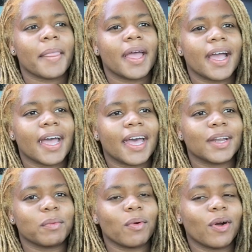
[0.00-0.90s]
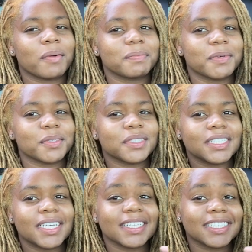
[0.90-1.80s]
I gotta walk mostly
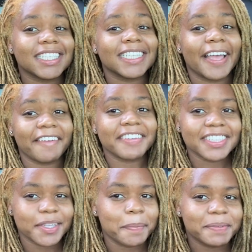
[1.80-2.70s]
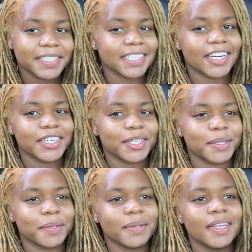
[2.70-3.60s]
because she's heavy, so I'm pushing her
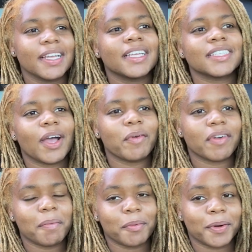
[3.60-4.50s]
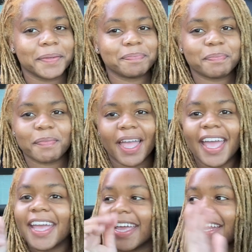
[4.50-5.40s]
too. So I'll run more.
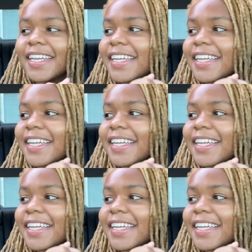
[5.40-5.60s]
And